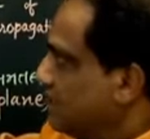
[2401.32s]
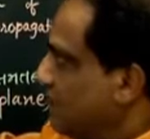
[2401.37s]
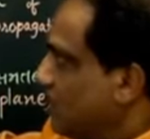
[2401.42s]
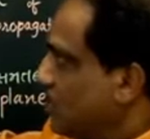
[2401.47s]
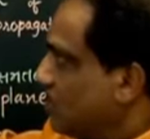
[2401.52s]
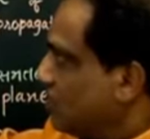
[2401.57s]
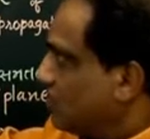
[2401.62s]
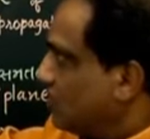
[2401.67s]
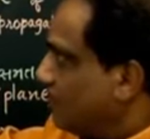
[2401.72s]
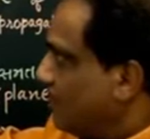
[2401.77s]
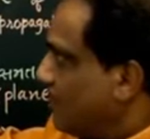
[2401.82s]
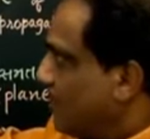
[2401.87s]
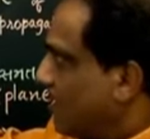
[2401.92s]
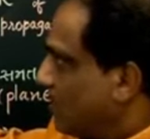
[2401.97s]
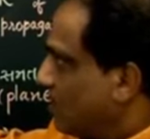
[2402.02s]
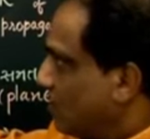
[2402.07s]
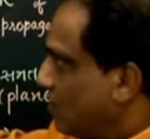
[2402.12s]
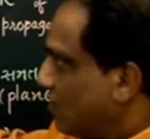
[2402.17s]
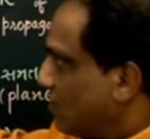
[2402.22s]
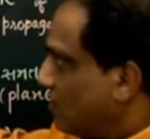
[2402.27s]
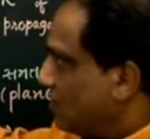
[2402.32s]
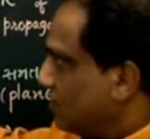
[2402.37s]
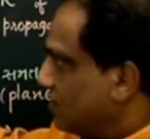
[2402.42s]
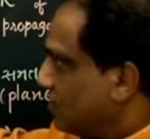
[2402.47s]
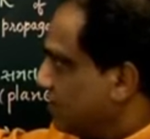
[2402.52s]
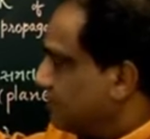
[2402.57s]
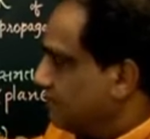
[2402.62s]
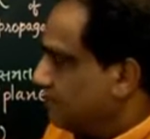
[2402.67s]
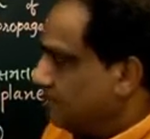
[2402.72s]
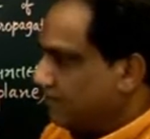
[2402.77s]
bunch of
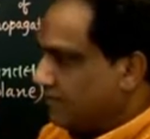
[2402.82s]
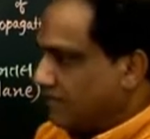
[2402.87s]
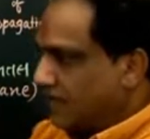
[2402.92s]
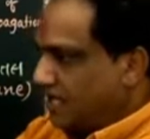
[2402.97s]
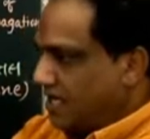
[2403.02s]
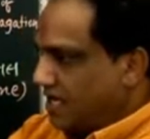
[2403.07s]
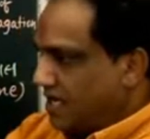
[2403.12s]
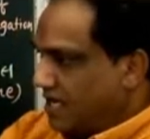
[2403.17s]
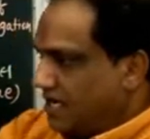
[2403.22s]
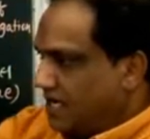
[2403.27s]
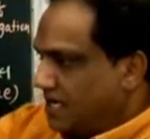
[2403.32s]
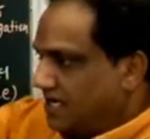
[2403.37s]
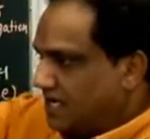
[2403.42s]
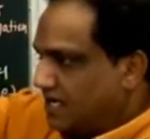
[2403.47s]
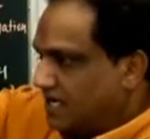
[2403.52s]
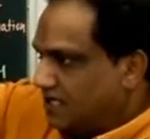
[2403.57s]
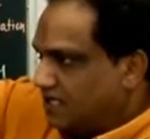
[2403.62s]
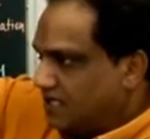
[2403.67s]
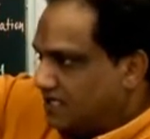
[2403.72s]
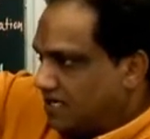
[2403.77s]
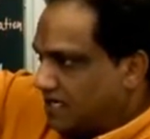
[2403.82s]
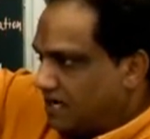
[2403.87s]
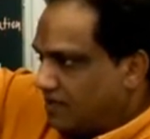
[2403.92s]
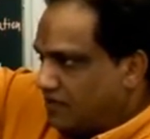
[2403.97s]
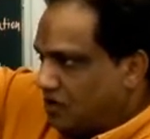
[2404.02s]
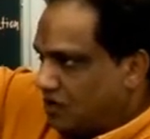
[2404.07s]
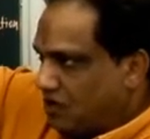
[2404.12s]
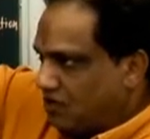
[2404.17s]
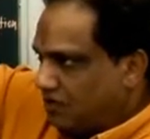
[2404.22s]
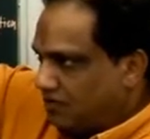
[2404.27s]
electrons is
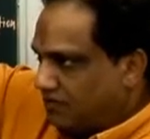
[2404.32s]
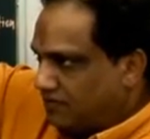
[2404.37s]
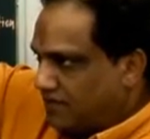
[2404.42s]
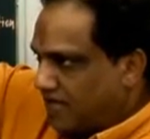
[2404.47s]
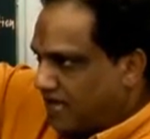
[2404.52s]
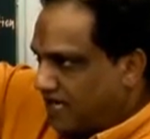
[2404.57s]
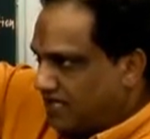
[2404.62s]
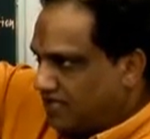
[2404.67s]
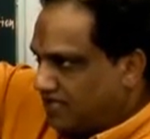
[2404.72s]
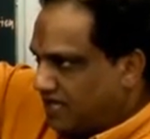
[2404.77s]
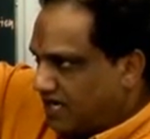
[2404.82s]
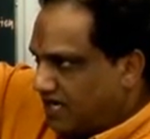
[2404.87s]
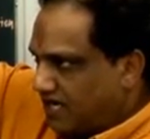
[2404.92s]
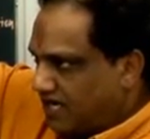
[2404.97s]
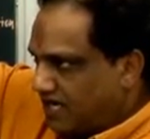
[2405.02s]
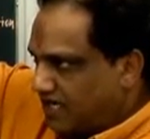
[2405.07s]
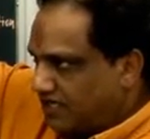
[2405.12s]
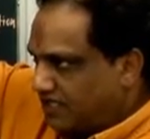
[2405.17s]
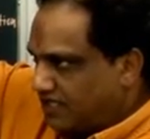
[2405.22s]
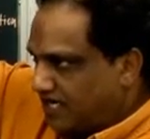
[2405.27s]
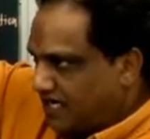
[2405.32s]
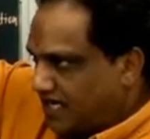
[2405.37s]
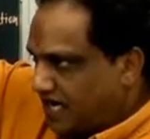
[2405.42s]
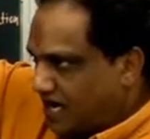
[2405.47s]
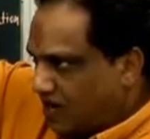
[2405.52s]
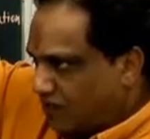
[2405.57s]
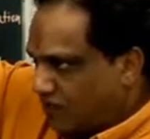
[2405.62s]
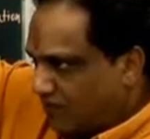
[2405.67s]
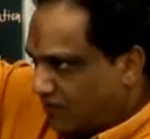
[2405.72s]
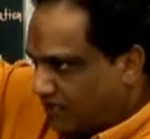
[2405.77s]
accelerated, say
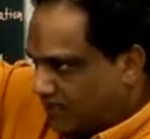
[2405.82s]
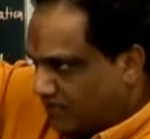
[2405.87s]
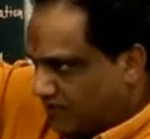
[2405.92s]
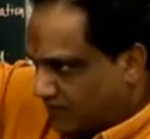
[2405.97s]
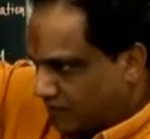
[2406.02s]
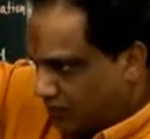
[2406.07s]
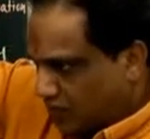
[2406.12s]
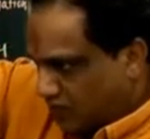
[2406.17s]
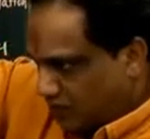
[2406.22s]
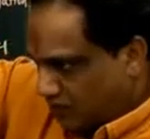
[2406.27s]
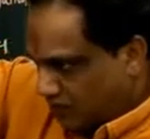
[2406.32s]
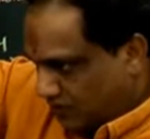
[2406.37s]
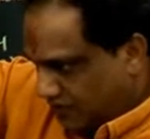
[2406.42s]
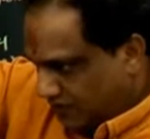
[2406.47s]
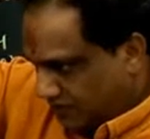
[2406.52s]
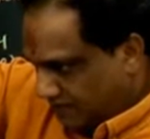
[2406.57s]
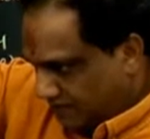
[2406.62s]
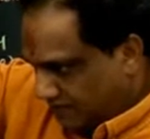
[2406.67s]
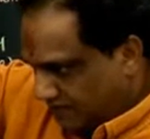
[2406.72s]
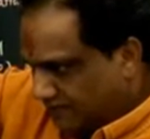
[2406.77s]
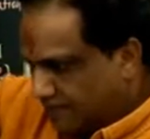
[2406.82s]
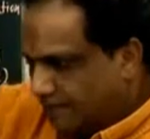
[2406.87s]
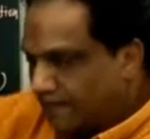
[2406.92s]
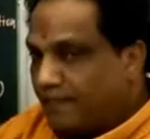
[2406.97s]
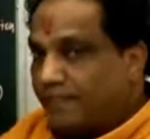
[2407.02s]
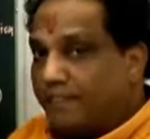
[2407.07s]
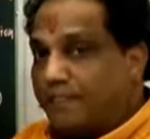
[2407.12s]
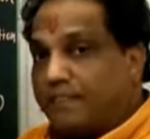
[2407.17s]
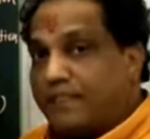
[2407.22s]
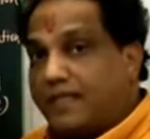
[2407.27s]
downward suppose,
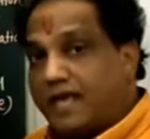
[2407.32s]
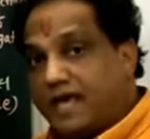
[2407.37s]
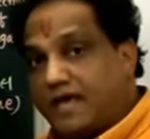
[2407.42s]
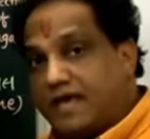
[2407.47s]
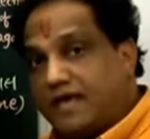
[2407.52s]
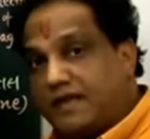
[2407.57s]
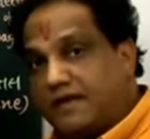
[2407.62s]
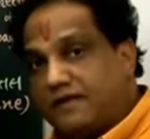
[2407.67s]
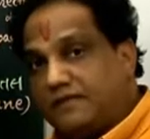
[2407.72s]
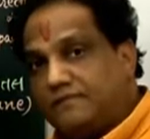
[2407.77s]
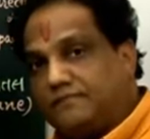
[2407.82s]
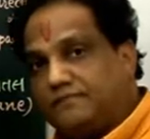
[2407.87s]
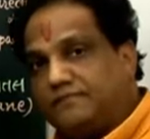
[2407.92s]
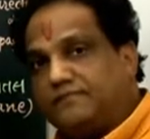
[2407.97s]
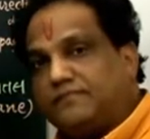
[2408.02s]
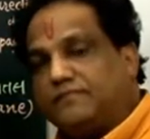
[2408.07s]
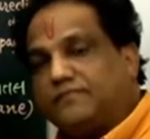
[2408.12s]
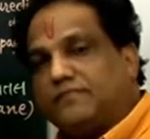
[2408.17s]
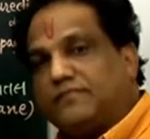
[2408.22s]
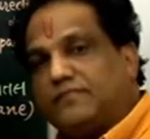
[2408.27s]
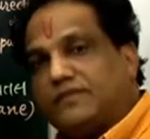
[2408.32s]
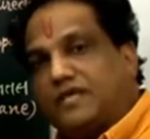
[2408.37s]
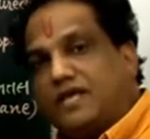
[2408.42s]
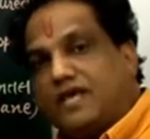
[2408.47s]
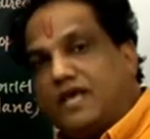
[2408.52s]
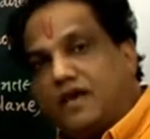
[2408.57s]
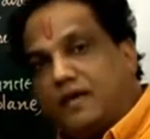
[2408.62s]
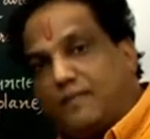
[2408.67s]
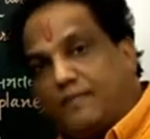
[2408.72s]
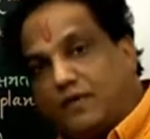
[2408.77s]
then
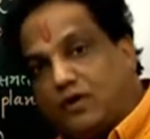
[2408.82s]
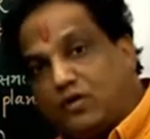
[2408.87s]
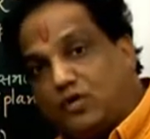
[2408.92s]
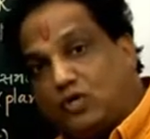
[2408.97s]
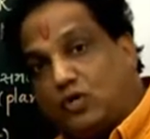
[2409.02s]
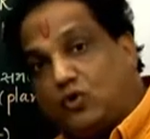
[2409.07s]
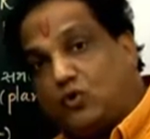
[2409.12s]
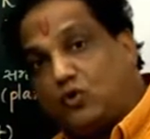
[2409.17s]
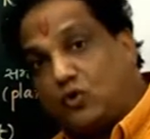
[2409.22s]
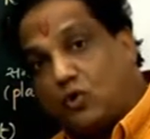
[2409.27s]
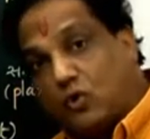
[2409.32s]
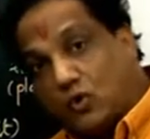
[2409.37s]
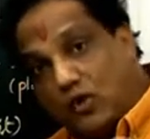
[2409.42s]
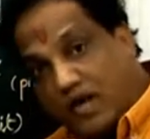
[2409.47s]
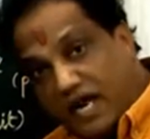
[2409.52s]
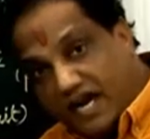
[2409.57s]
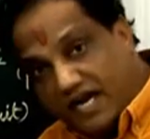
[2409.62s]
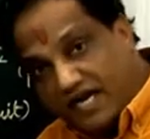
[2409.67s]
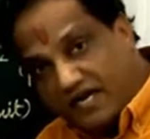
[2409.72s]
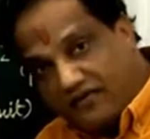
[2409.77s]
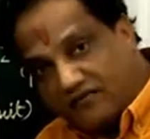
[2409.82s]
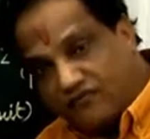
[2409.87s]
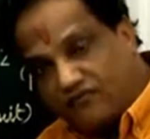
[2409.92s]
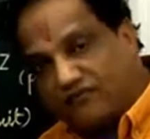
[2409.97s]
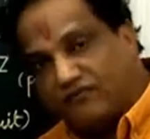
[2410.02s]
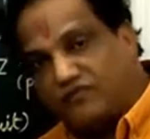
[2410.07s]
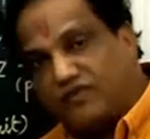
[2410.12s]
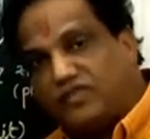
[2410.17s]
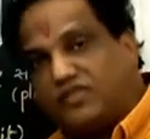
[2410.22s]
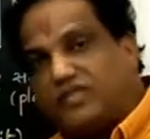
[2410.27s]
they happen to
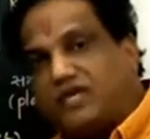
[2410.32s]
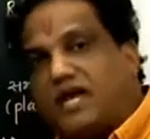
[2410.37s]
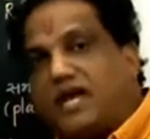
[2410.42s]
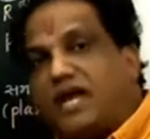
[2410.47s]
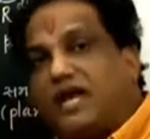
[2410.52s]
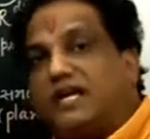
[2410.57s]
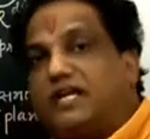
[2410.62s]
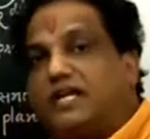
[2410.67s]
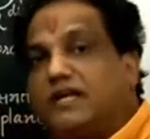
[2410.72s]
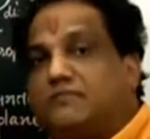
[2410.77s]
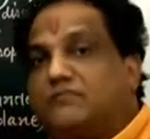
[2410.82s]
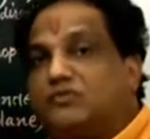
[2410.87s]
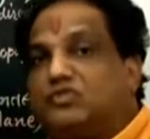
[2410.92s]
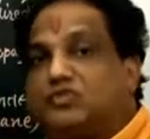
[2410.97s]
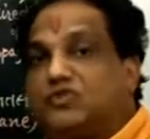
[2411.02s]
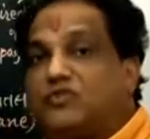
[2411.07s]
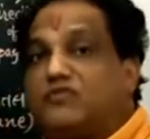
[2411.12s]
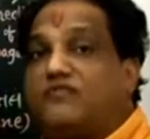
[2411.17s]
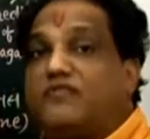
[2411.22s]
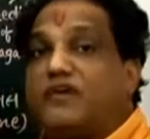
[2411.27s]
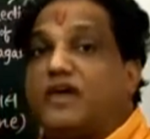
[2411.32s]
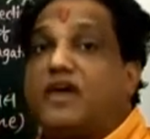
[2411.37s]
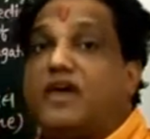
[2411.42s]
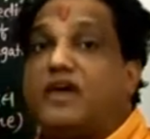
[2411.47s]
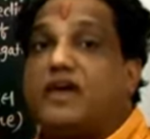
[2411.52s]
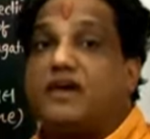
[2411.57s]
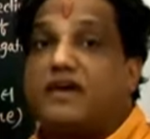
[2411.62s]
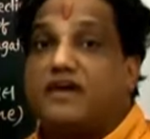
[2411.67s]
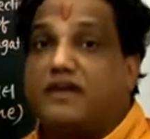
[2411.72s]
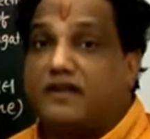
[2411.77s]
collide with the atoms of
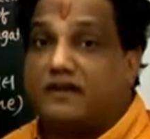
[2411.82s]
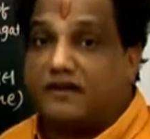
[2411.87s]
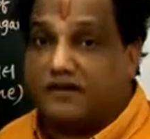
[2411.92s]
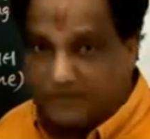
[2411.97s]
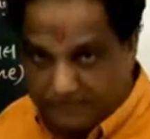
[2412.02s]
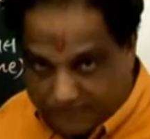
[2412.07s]
air.